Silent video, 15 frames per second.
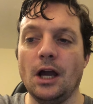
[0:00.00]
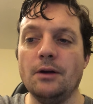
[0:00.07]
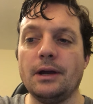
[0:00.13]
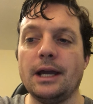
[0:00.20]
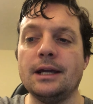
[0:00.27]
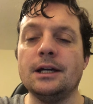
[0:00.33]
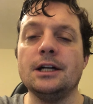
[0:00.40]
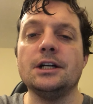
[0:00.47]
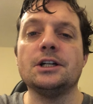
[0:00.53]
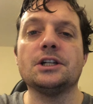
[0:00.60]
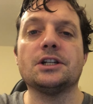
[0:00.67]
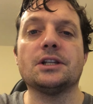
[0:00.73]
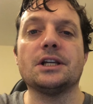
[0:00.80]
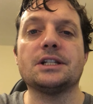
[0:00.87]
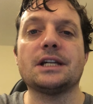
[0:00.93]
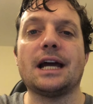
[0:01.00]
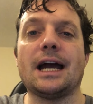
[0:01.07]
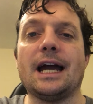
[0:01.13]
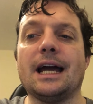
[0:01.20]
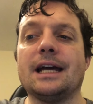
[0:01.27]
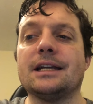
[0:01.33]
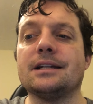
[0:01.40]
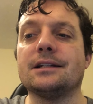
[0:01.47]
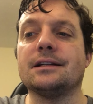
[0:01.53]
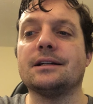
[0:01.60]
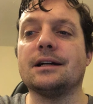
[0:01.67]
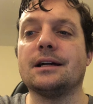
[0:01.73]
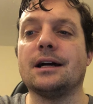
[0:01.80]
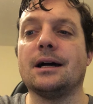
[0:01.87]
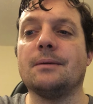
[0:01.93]
Okay, so there's
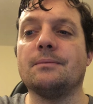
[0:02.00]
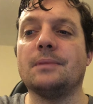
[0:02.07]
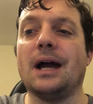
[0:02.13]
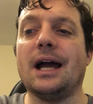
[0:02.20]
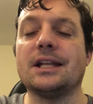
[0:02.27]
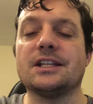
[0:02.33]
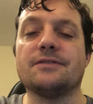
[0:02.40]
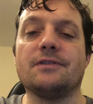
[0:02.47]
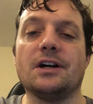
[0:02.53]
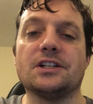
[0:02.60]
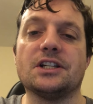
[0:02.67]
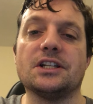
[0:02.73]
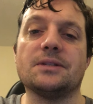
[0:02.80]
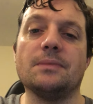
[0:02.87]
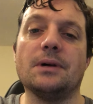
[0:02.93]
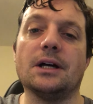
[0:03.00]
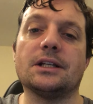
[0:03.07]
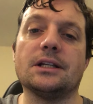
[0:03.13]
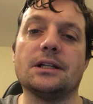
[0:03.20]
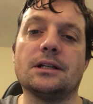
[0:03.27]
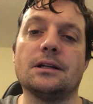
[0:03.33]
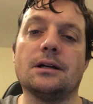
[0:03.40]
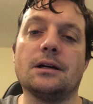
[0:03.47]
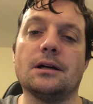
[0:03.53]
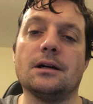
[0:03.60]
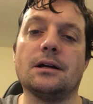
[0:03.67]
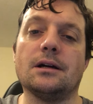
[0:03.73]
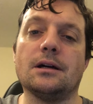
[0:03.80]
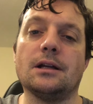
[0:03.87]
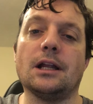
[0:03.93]
Anne's versus Merton,
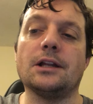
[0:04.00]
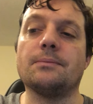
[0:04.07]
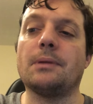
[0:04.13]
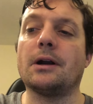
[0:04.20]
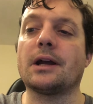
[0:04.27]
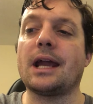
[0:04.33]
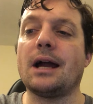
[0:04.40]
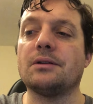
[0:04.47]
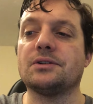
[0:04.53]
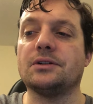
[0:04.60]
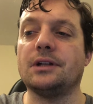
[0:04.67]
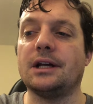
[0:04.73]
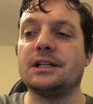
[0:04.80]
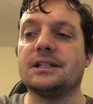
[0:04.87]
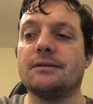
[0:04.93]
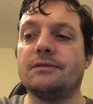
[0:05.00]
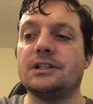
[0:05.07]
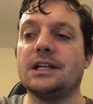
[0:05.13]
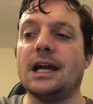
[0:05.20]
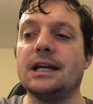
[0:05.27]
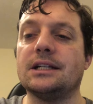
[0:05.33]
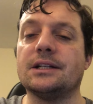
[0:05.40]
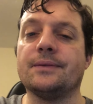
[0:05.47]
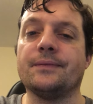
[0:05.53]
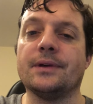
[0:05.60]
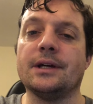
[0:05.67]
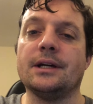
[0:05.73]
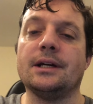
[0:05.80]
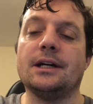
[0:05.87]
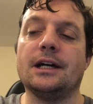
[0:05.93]
London Borough Council, 1978,
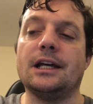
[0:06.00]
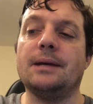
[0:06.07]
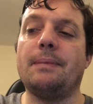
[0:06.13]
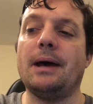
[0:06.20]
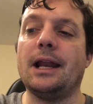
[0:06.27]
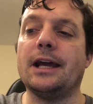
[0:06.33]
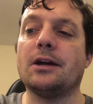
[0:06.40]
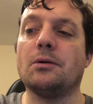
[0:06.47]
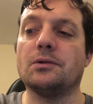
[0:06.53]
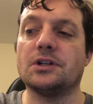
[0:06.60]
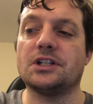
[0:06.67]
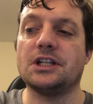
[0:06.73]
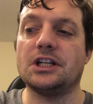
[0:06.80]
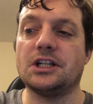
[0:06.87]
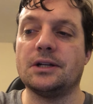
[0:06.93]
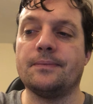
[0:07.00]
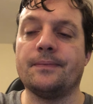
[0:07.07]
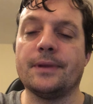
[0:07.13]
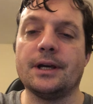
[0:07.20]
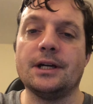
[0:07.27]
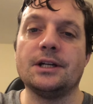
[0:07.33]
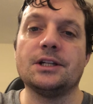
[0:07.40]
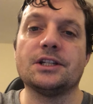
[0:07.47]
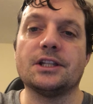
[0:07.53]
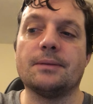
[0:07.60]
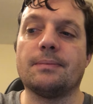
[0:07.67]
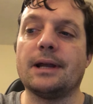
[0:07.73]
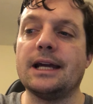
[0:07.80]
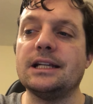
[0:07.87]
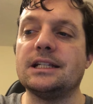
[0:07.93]
an appellate court decision. So the
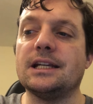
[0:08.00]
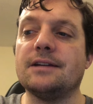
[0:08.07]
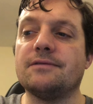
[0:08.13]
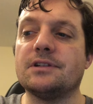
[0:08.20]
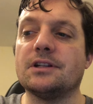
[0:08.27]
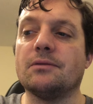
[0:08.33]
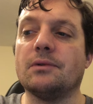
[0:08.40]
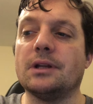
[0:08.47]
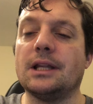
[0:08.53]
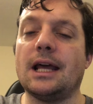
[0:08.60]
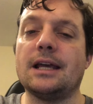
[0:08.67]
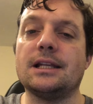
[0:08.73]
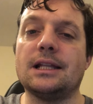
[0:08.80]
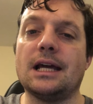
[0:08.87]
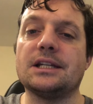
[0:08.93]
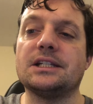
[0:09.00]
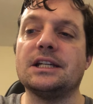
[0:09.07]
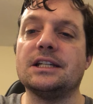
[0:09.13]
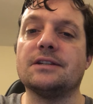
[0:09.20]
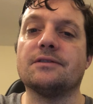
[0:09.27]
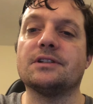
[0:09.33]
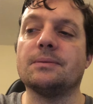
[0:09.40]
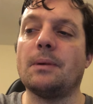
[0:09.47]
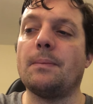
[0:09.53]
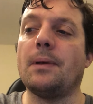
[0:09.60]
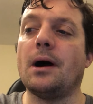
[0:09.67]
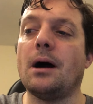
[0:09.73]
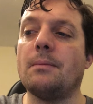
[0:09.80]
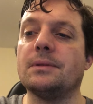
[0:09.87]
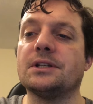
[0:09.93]
plaintiffs were lessees of some
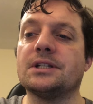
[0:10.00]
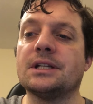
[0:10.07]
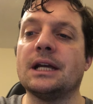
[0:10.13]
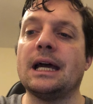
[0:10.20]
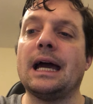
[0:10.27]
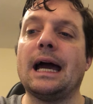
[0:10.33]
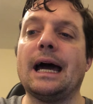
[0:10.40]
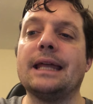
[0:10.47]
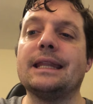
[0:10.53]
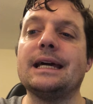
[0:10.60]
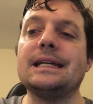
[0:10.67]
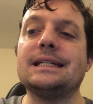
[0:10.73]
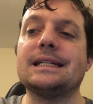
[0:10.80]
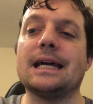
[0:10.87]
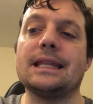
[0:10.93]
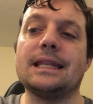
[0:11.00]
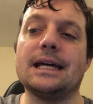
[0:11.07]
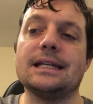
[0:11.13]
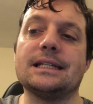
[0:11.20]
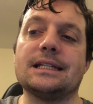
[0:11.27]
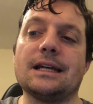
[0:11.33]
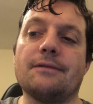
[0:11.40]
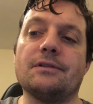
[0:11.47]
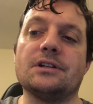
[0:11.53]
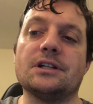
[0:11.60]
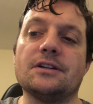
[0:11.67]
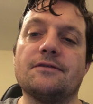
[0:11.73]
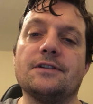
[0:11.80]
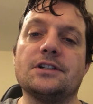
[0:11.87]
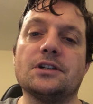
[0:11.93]
apartments, and they said they'd suffered
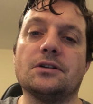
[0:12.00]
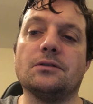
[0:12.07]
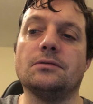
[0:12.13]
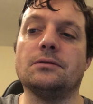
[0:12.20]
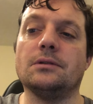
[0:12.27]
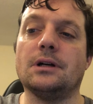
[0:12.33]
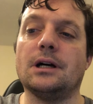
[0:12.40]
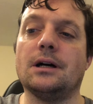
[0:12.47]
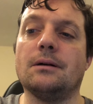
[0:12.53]
physical